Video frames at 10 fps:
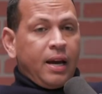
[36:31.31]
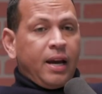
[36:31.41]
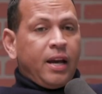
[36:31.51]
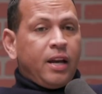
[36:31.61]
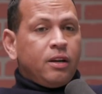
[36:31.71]

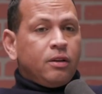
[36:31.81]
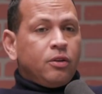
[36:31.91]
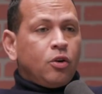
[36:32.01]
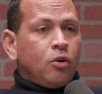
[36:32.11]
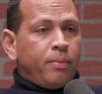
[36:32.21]
and
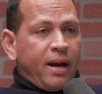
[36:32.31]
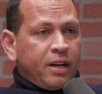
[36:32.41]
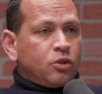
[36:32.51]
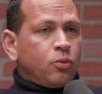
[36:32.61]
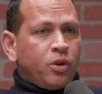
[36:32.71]
you go
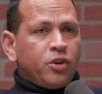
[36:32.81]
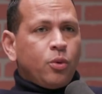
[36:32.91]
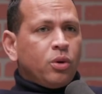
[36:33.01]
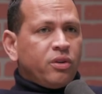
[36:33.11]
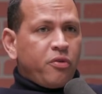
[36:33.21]
back to run
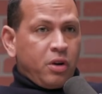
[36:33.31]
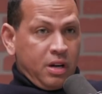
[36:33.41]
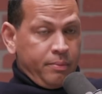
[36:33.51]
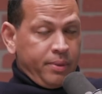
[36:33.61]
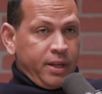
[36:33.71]
your wonderful
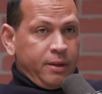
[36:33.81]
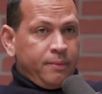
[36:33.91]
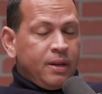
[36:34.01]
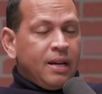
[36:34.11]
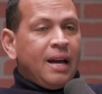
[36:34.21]
company,
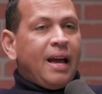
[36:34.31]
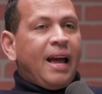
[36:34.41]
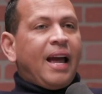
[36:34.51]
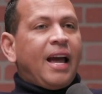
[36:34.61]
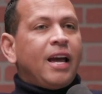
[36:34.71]

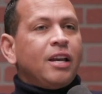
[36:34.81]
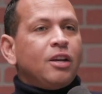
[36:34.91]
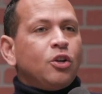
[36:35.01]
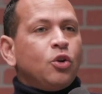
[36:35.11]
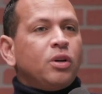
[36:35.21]

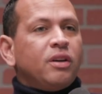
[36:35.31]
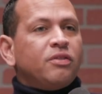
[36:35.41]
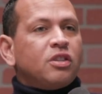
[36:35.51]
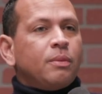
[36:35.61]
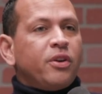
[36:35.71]
and you
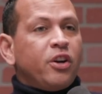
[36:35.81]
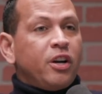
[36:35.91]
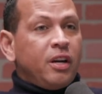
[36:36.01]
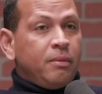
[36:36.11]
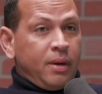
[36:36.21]
give some of your
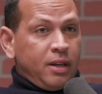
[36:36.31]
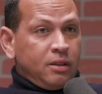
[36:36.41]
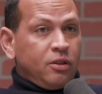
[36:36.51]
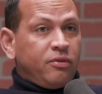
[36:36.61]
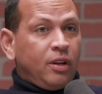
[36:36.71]

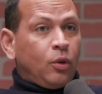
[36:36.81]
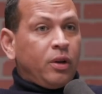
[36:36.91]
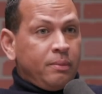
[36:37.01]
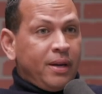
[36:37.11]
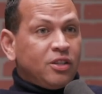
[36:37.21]
inmates, your fellow
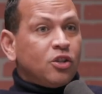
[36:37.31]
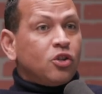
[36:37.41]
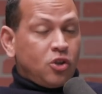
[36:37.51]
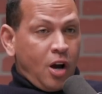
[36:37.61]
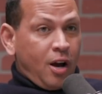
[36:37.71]
inmates,
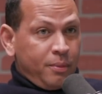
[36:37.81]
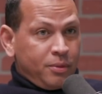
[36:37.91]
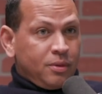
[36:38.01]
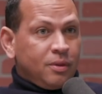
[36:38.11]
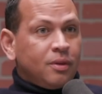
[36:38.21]
jobs.